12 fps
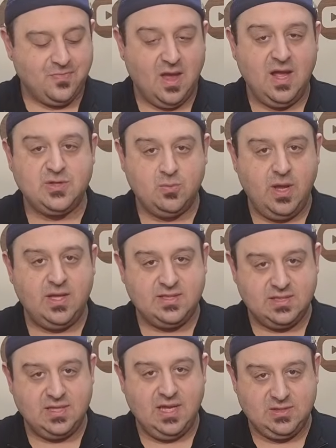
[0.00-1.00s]

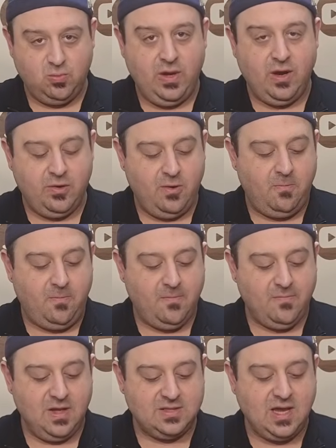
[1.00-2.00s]
it's weird.
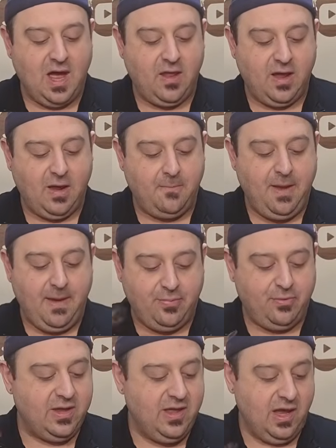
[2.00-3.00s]
It's got like a
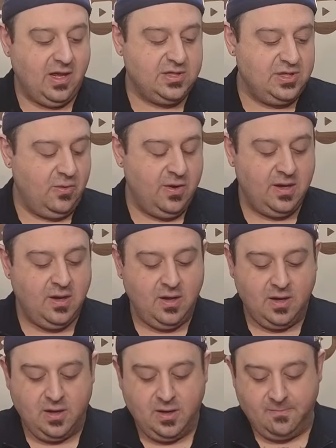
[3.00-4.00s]
peppery kick to it
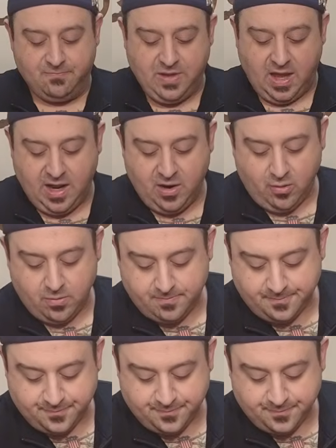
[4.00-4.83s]
that I don't